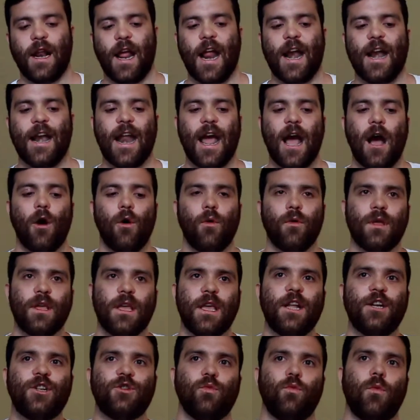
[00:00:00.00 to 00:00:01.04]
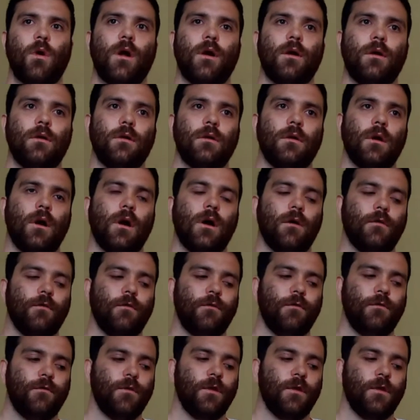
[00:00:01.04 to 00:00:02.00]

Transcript: And now each one of